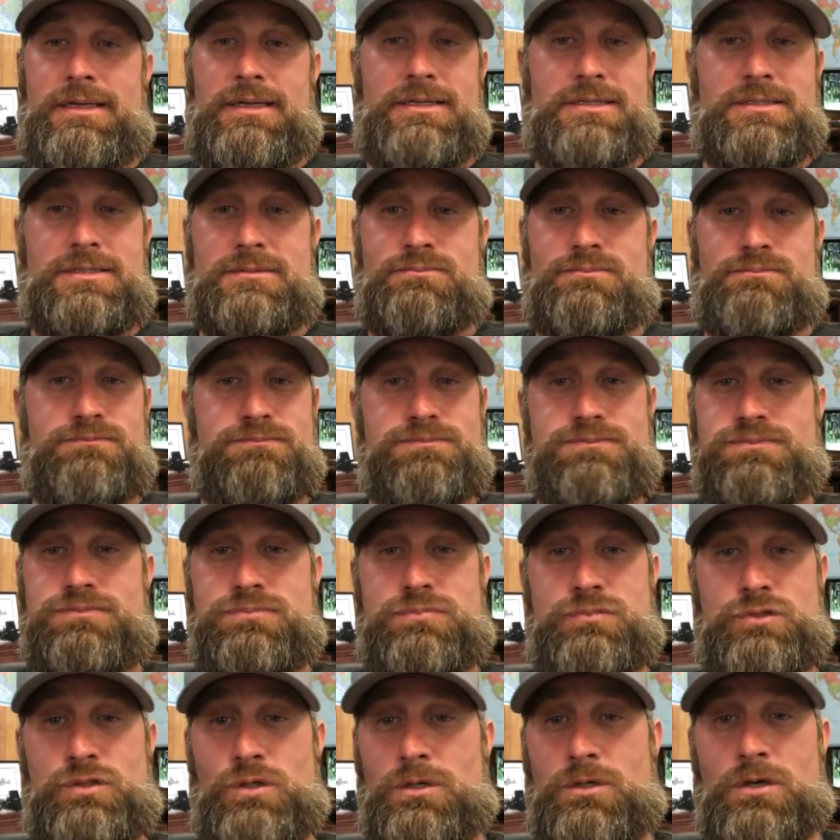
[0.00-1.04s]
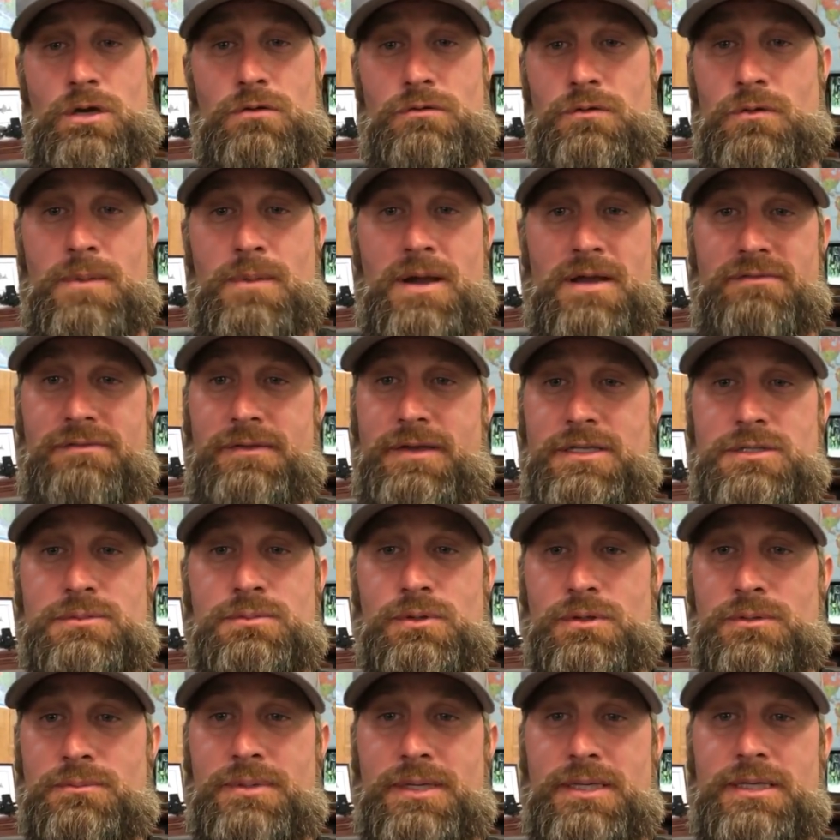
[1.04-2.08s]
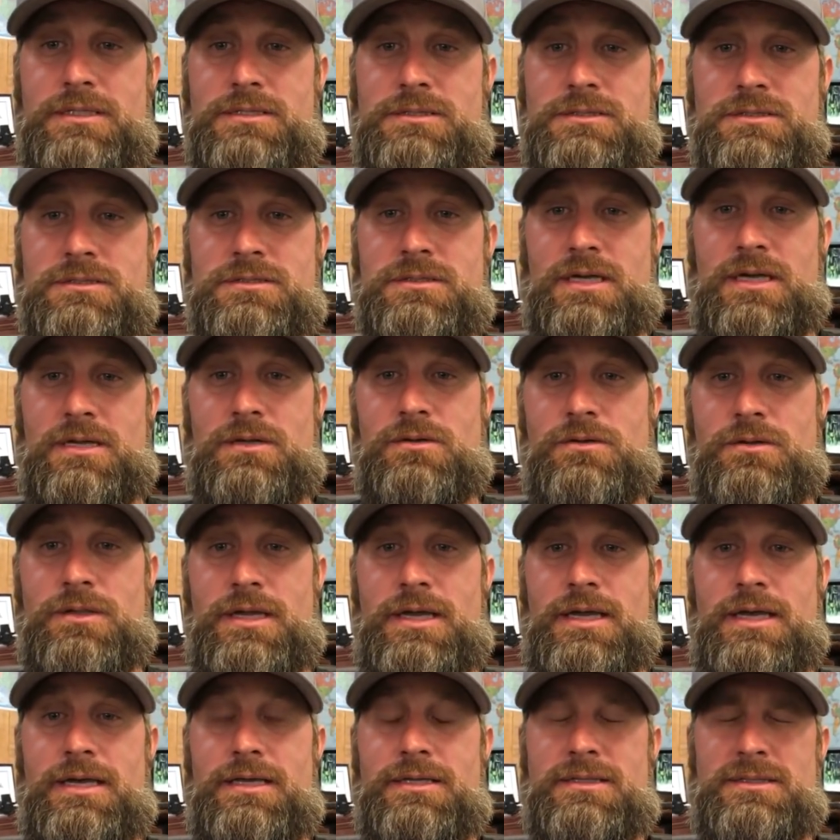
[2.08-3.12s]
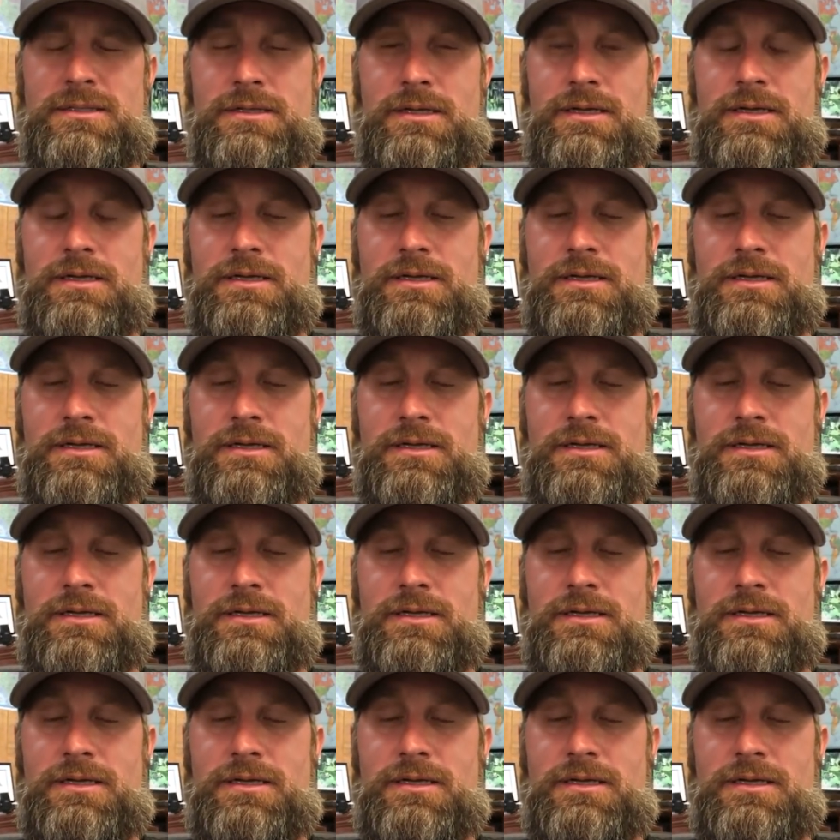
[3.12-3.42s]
it's took over my Facebook page. I know that,